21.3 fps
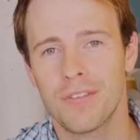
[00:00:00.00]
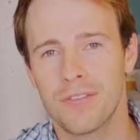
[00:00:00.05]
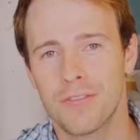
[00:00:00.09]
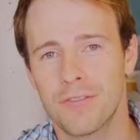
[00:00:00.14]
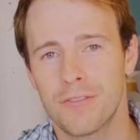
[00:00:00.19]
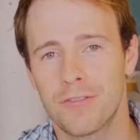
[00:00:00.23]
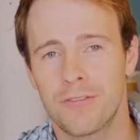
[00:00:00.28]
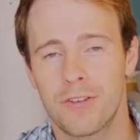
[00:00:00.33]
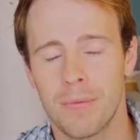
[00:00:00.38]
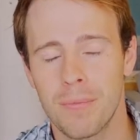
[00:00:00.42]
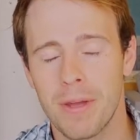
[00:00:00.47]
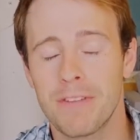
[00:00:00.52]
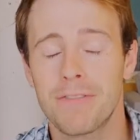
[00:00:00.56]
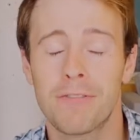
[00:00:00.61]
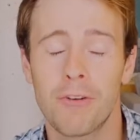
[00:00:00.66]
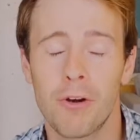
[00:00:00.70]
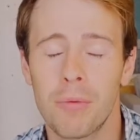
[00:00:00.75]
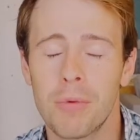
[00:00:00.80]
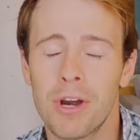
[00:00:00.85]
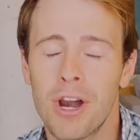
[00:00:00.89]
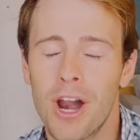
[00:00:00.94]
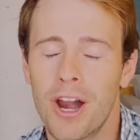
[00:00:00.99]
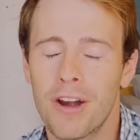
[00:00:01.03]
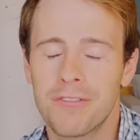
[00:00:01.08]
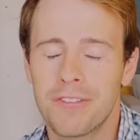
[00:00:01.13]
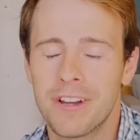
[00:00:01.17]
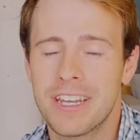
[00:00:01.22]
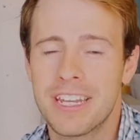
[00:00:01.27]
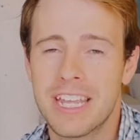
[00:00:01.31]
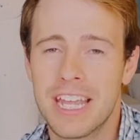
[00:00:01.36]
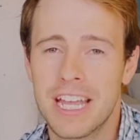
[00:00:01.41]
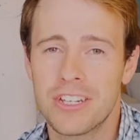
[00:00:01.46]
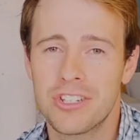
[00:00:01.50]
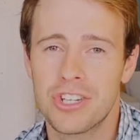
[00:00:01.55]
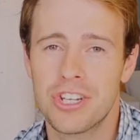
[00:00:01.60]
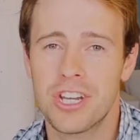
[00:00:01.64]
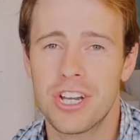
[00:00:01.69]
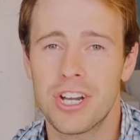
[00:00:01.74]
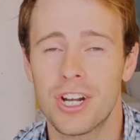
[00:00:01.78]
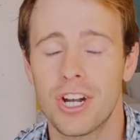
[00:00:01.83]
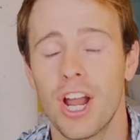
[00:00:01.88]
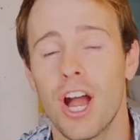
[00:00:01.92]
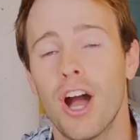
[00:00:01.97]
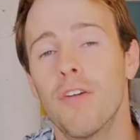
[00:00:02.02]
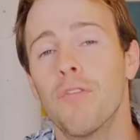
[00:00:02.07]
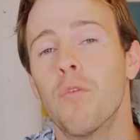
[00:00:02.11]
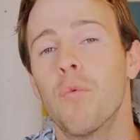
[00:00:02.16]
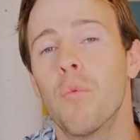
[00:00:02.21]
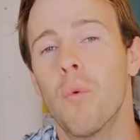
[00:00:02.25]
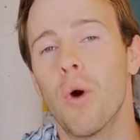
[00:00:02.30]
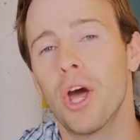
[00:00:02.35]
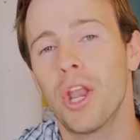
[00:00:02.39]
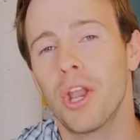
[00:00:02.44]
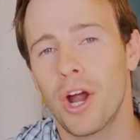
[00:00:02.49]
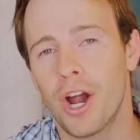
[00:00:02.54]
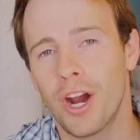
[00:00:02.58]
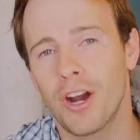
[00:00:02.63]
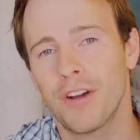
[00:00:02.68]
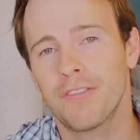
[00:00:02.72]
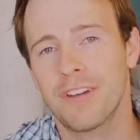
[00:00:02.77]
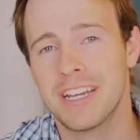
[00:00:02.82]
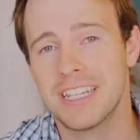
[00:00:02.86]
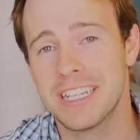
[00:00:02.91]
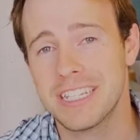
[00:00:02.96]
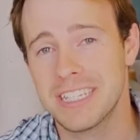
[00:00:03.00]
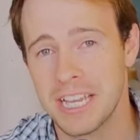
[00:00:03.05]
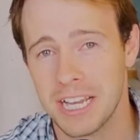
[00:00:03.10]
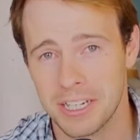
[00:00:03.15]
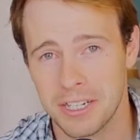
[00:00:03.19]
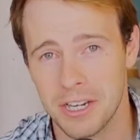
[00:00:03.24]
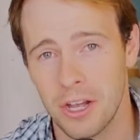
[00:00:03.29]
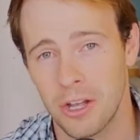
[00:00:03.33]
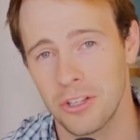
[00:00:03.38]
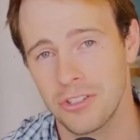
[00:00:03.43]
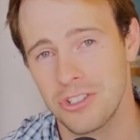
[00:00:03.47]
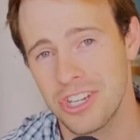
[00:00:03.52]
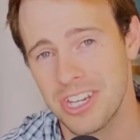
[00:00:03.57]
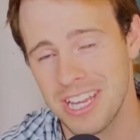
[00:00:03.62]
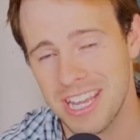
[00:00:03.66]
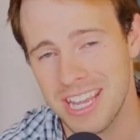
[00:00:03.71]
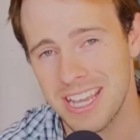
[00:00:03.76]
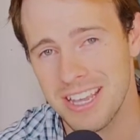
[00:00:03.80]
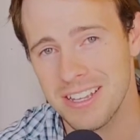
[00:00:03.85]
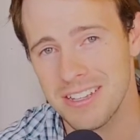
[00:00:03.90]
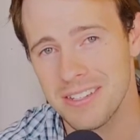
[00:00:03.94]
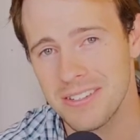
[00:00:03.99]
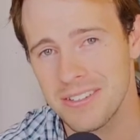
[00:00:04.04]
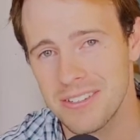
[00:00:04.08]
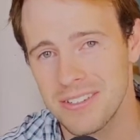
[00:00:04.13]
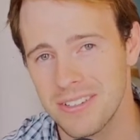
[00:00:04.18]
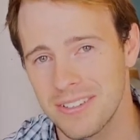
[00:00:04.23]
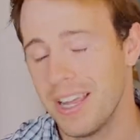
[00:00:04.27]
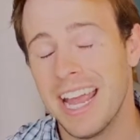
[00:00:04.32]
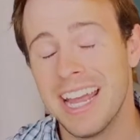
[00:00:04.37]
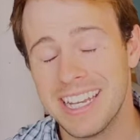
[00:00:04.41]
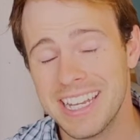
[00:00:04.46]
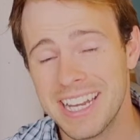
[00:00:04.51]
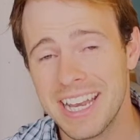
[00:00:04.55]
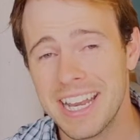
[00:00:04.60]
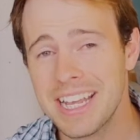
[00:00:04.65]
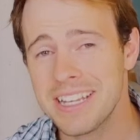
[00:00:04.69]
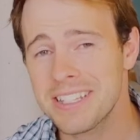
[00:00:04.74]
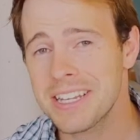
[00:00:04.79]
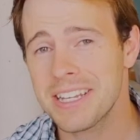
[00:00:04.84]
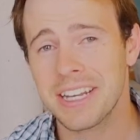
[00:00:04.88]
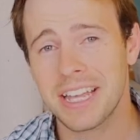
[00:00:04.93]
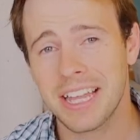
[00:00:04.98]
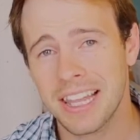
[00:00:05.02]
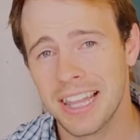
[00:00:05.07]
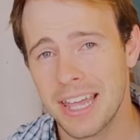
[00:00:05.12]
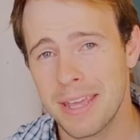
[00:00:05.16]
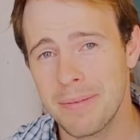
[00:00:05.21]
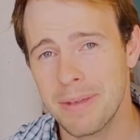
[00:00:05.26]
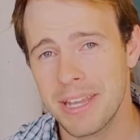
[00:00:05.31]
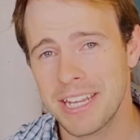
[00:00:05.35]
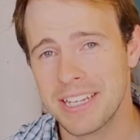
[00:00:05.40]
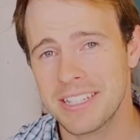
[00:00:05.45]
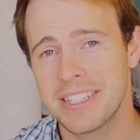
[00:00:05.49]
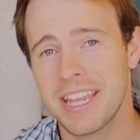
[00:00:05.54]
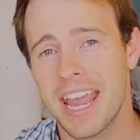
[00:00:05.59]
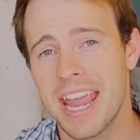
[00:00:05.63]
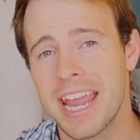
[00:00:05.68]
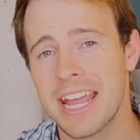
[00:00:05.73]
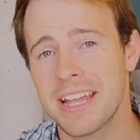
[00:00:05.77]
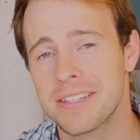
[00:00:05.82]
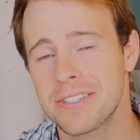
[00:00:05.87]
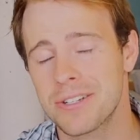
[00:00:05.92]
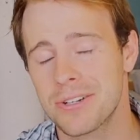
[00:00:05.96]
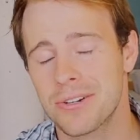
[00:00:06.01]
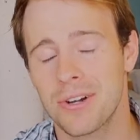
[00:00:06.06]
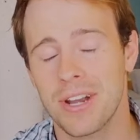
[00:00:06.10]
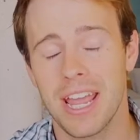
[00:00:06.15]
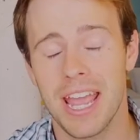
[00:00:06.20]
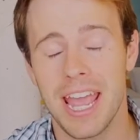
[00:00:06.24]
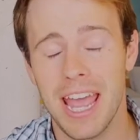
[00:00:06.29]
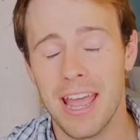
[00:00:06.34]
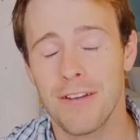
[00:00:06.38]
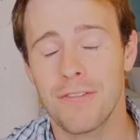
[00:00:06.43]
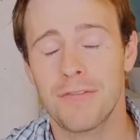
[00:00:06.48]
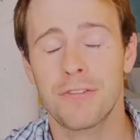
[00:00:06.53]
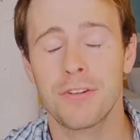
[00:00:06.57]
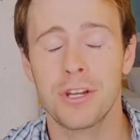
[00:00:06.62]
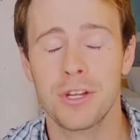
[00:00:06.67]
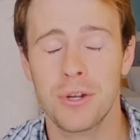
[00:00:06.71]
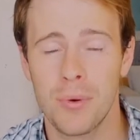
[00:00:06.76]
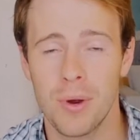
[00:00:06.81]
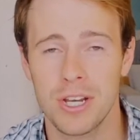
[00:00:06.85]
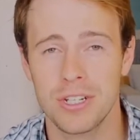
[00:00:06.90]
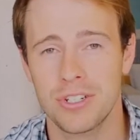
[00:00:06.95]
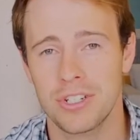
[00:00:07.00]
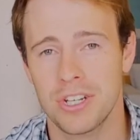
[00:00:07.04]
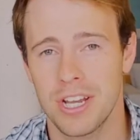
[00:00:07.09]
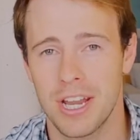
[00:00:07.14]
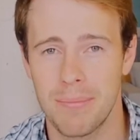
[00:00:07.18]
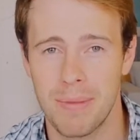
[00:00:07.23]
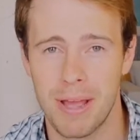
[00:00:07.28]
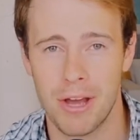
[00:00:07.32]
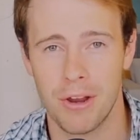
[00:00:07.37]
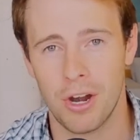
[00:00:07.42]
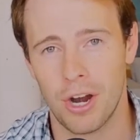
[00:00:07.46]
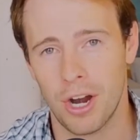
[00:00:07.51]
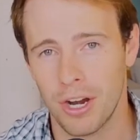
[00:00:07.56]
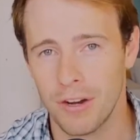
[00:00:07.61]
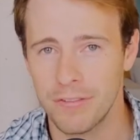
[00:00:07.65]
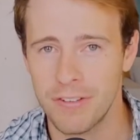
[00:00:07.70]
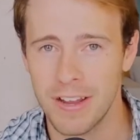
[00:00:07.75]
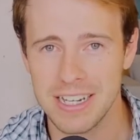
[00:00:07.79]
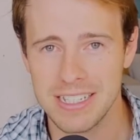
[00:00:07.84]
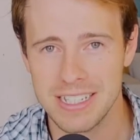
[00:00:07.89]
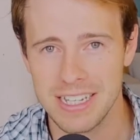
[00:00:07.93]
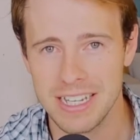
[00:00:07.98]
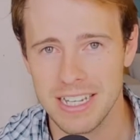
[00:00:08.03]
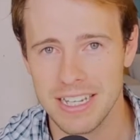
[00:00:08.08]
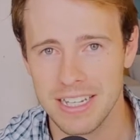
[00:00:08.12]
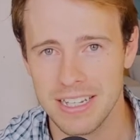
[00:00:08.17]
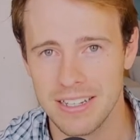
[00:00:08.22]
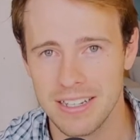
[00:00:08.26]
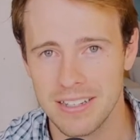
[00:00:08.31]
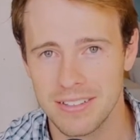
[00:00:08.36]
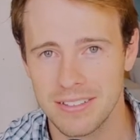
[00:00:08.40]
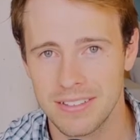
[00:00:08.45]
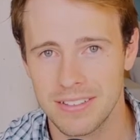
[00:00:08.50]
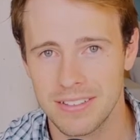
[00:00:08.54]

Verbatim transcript: from a former R F I D engineer of what R F I D technology is. And it isn't claiming to answer every question about R F I D,